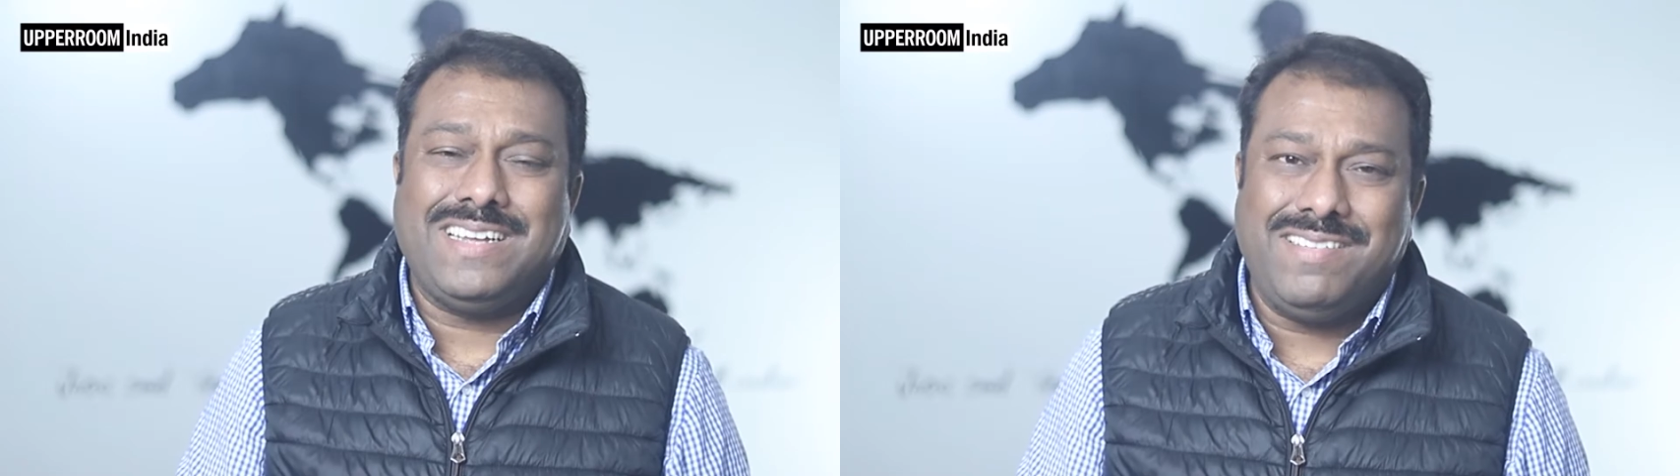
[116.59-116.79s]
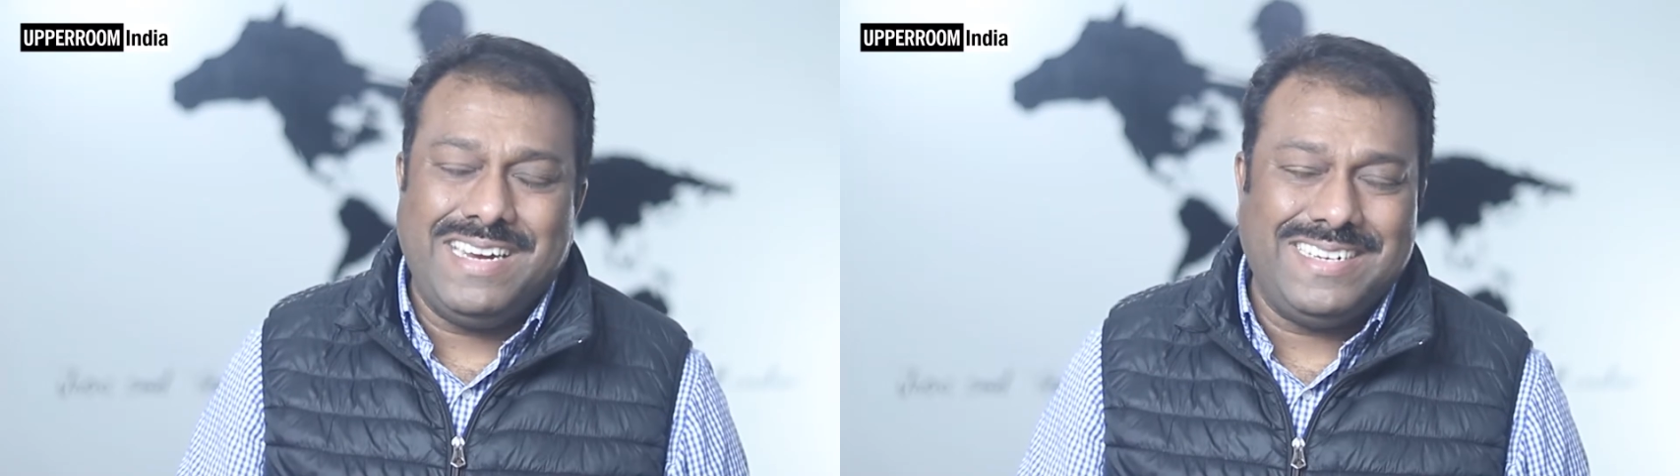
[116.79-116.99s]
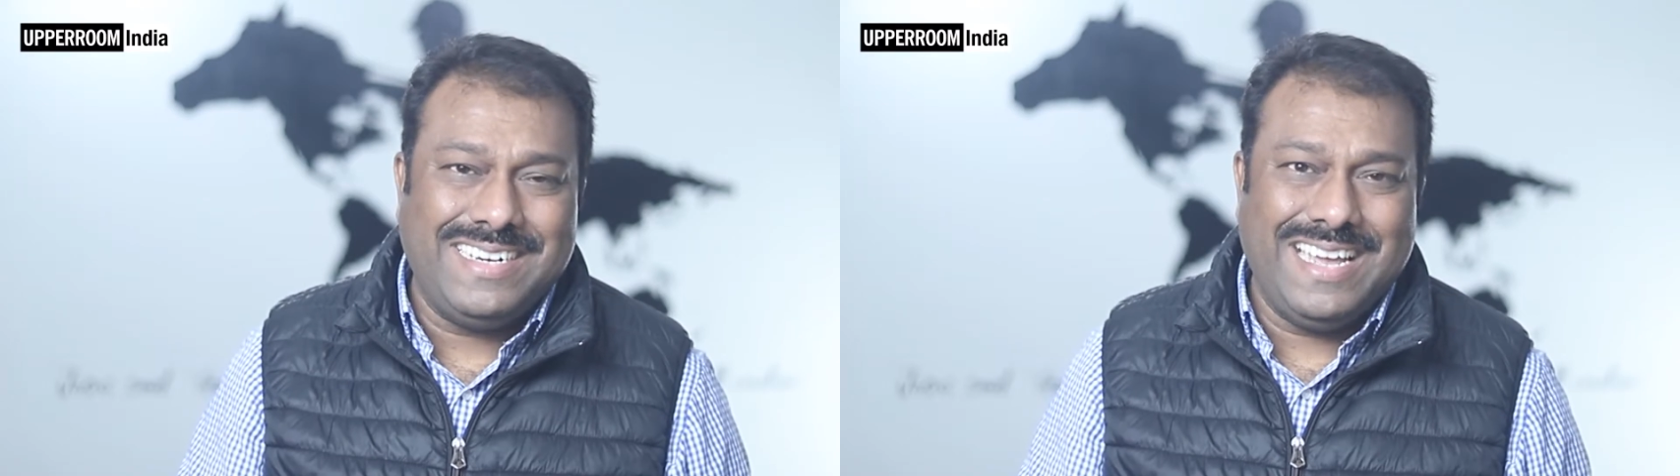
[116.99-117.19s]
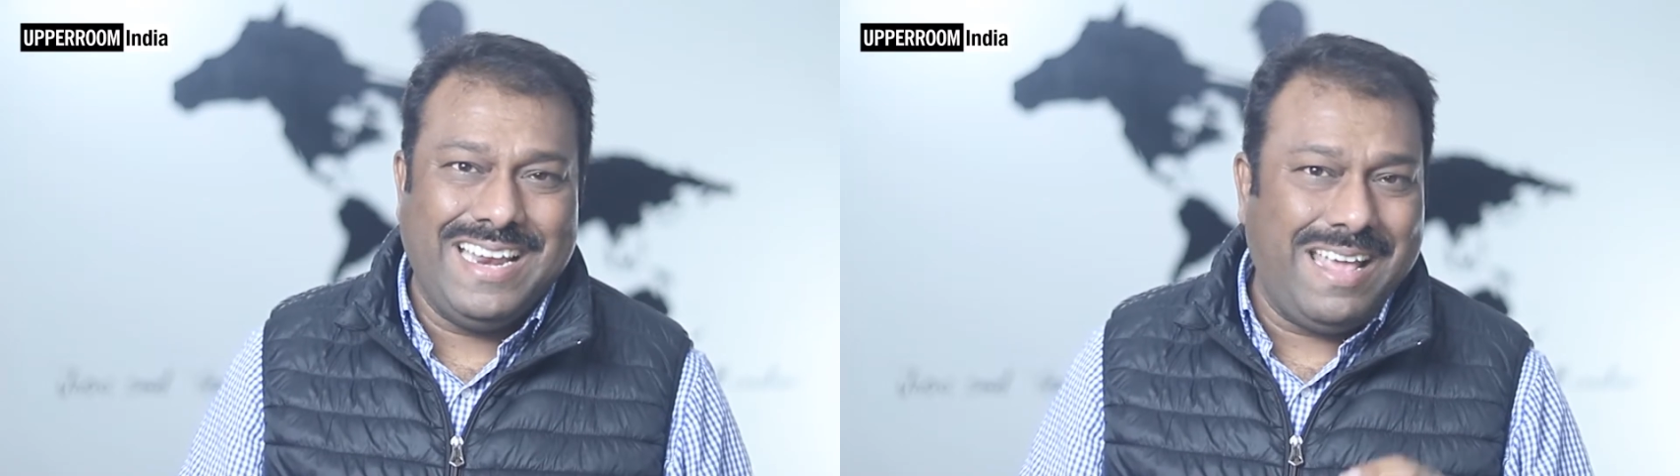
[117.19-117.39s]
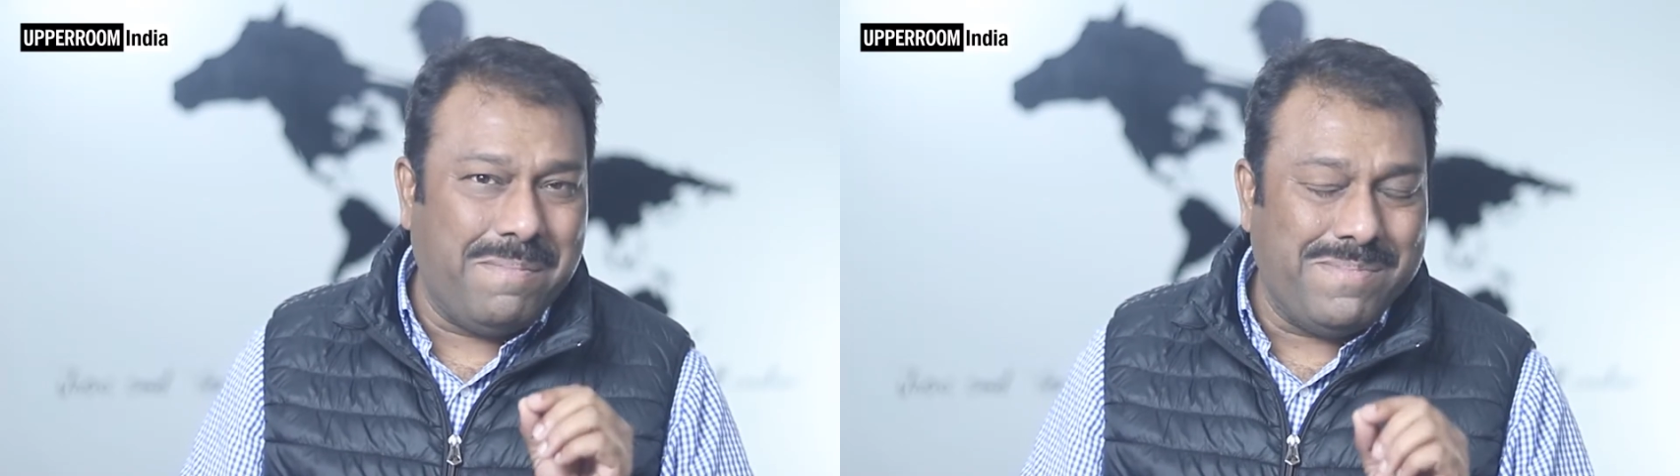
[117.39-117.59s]
created
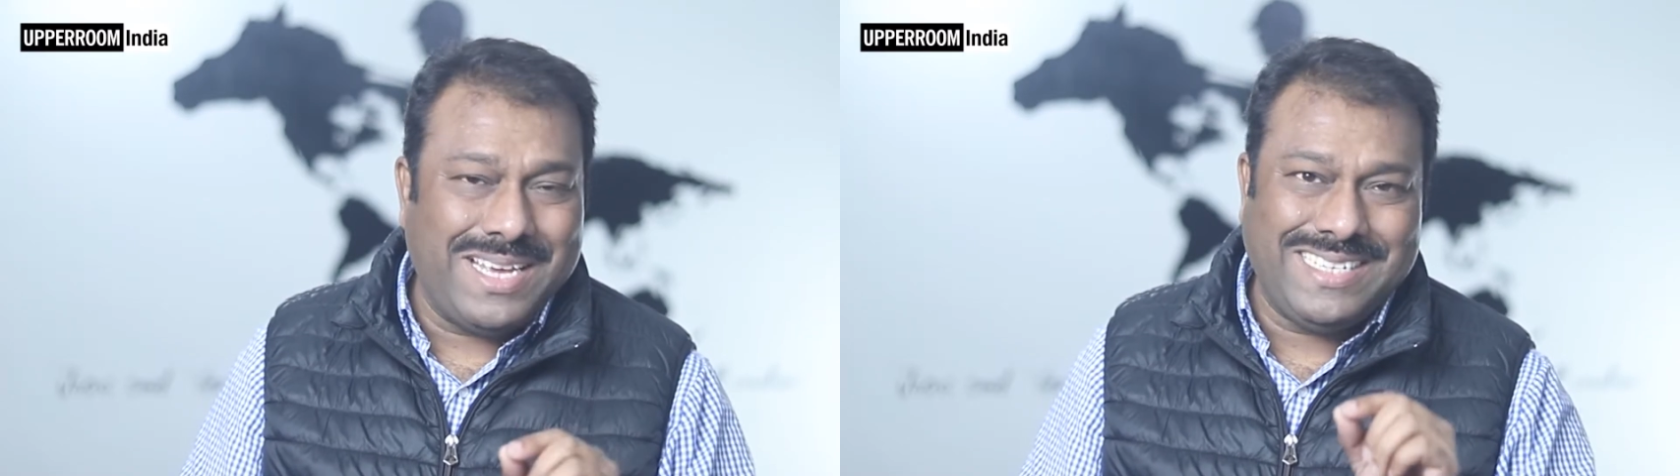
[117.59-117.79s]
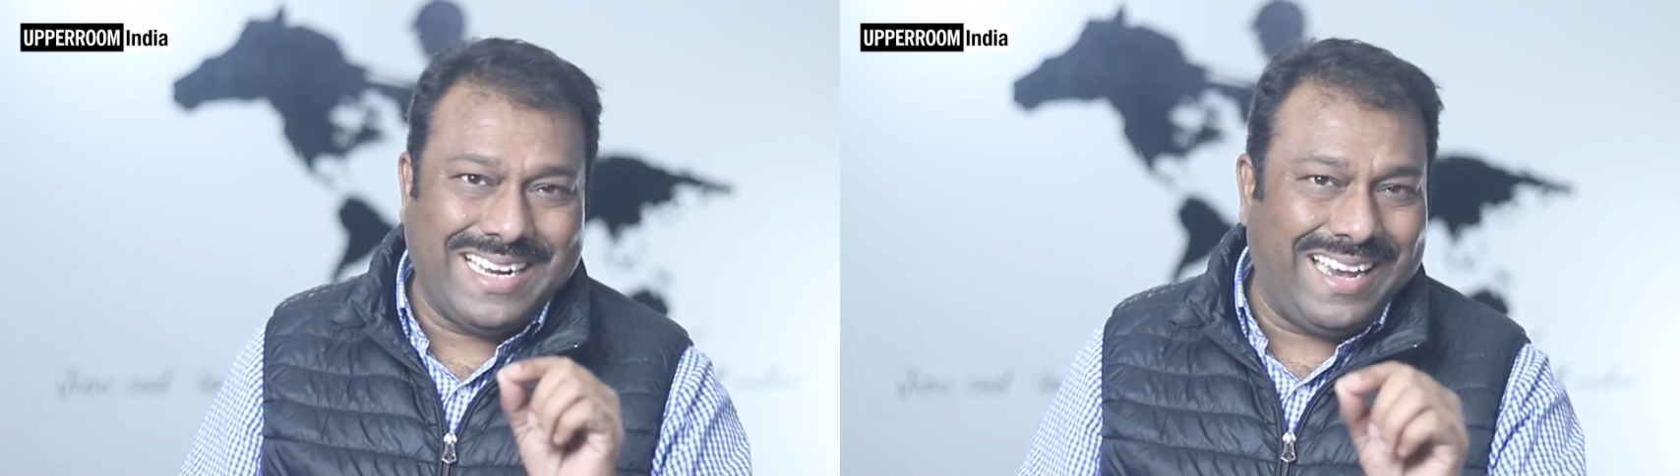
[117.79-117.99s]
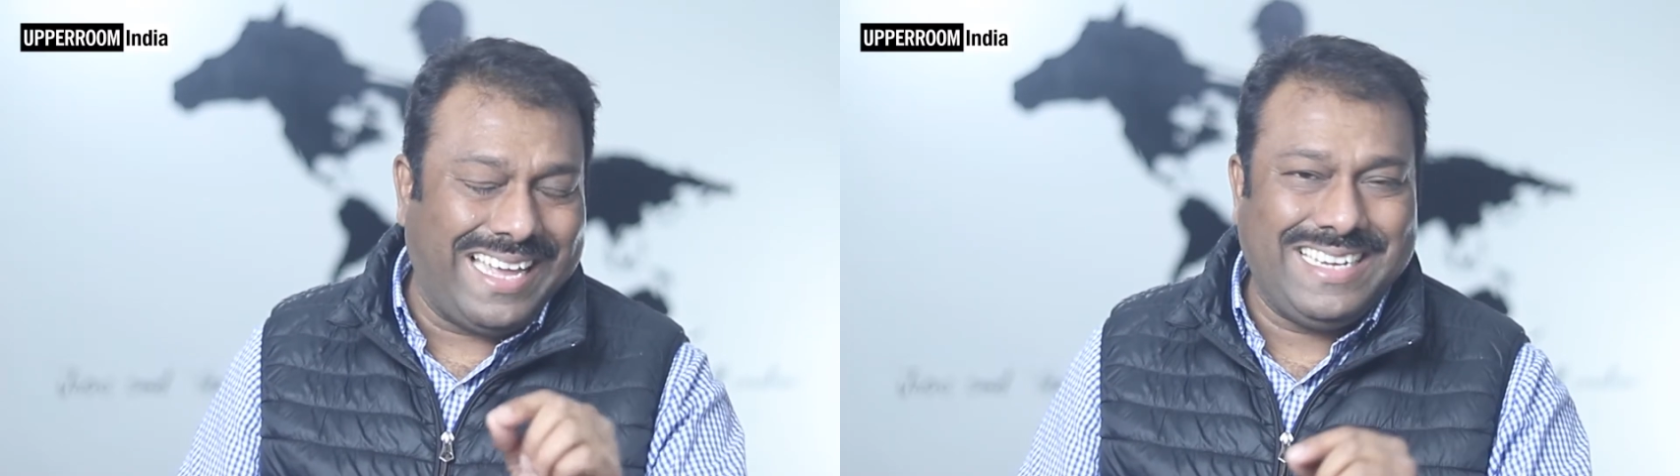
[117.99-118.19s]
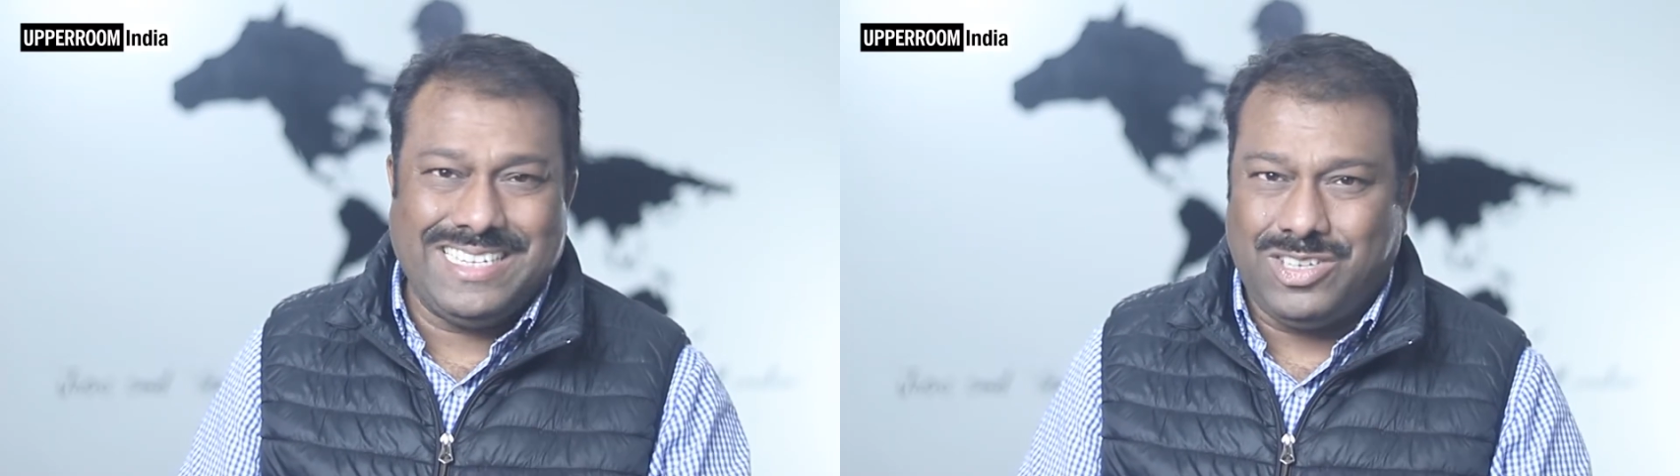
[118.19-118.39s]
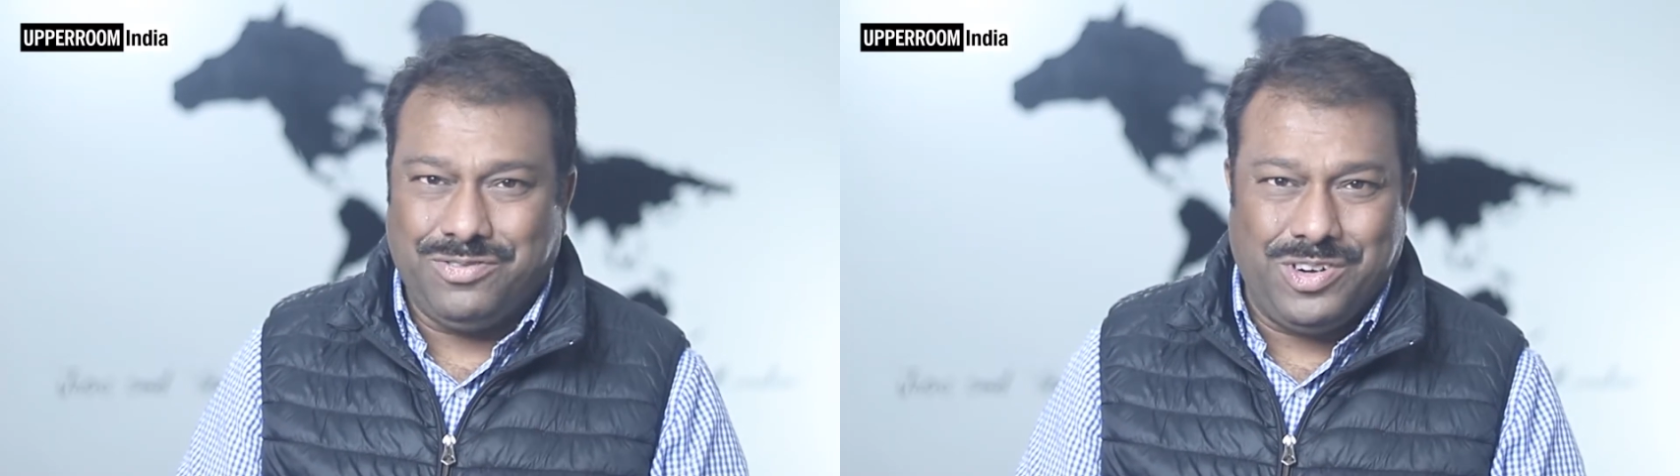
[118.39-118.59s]
in image and
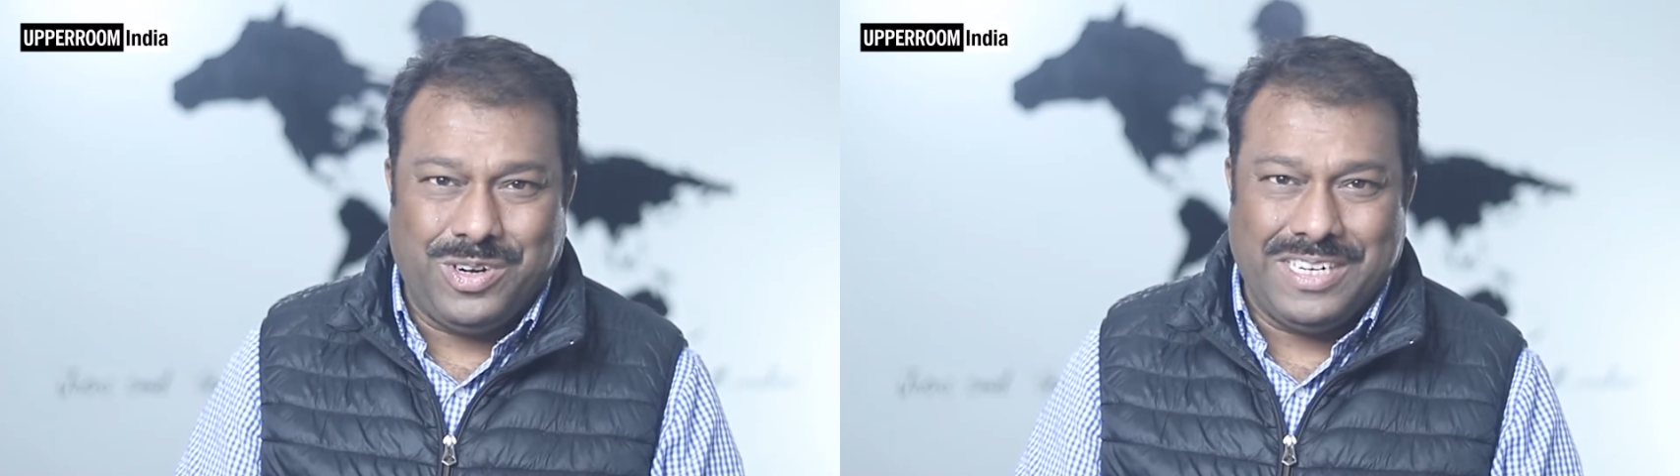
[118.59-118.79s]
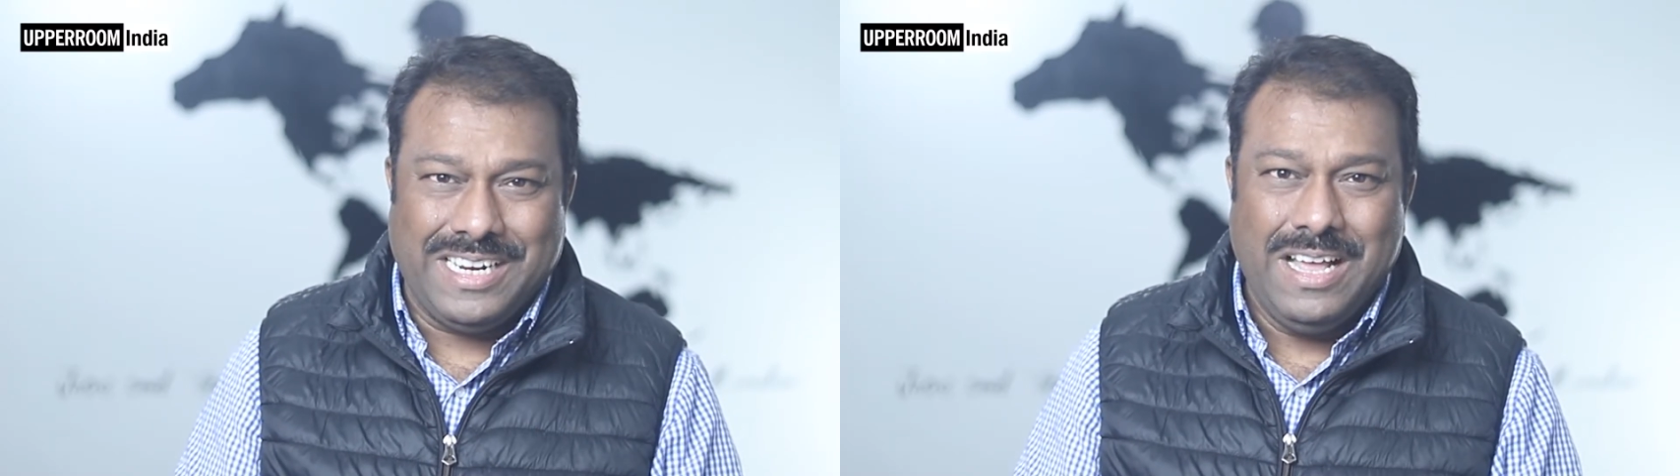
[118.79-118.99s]
likeness of God.